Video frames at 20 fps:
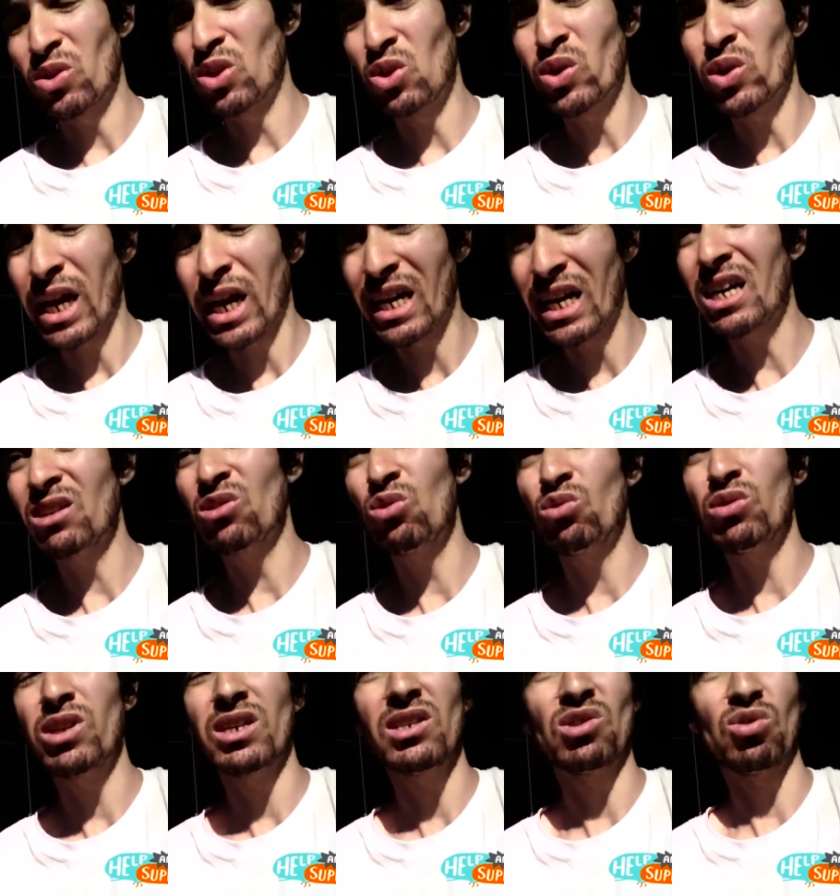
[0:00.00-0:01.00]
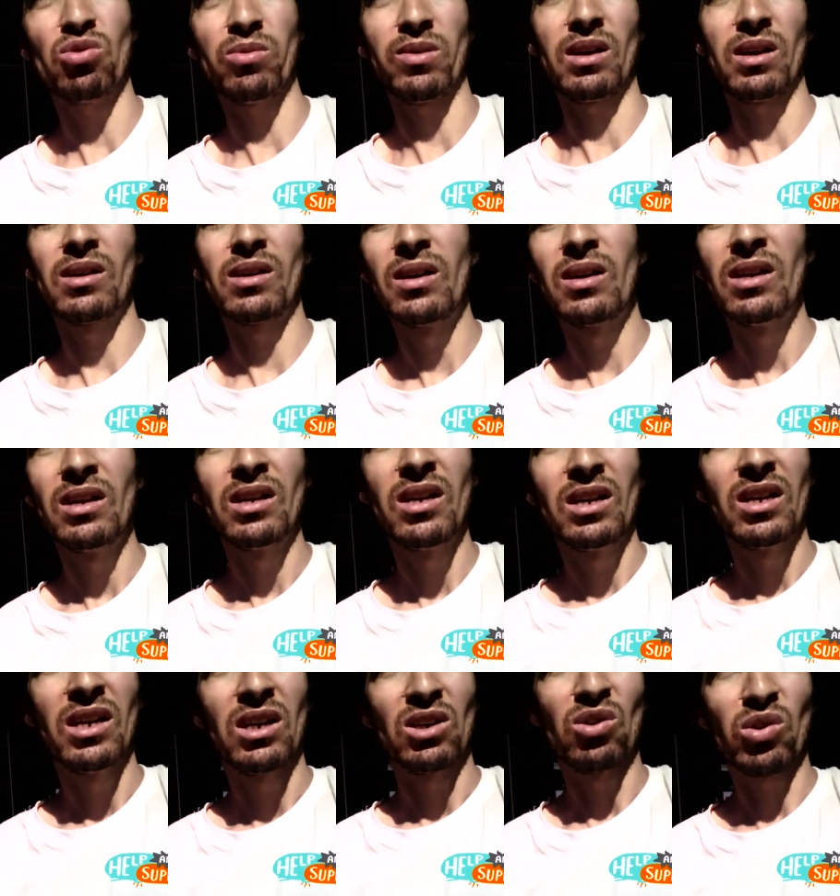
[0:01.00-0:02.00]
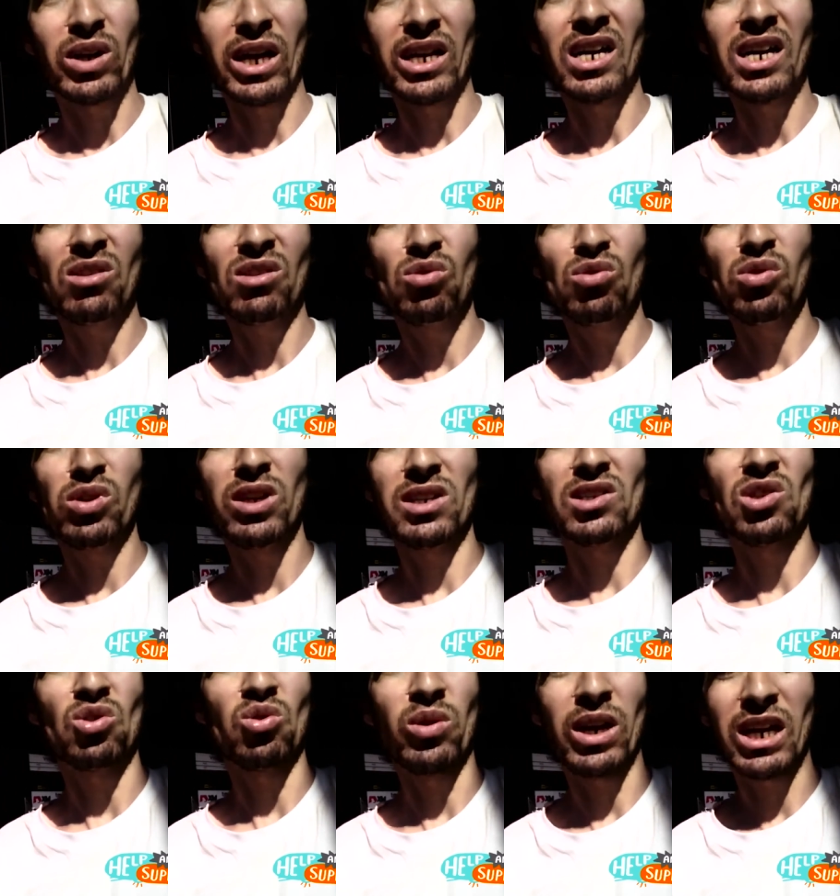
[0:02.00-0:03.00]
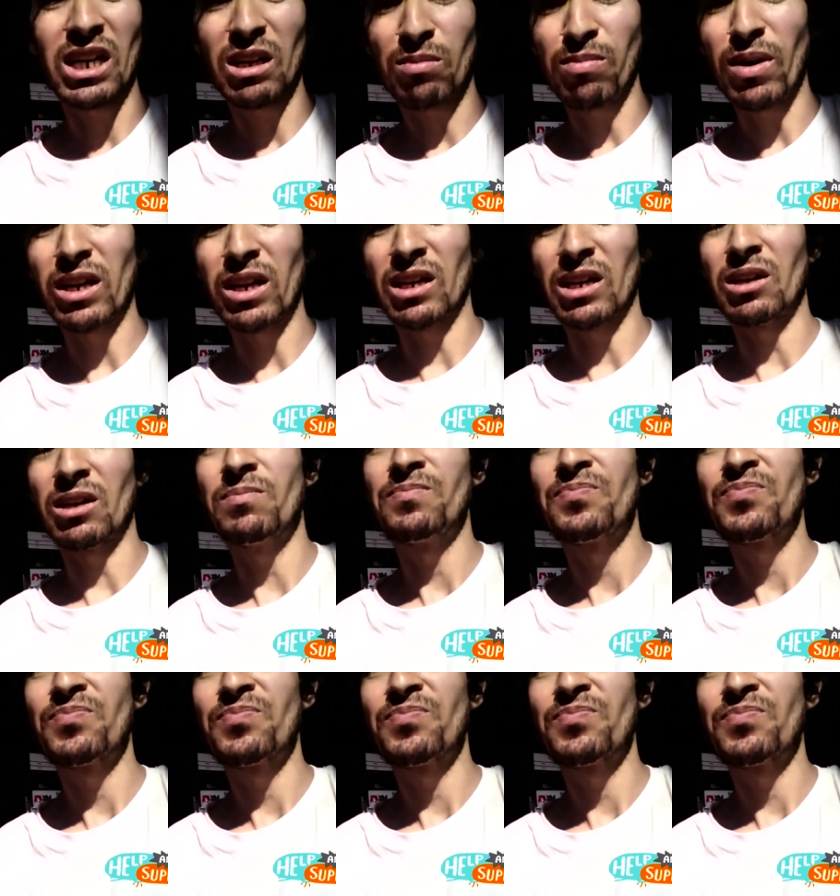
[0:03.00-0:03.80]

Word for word: you cannot do this to me you cannot do this to anybody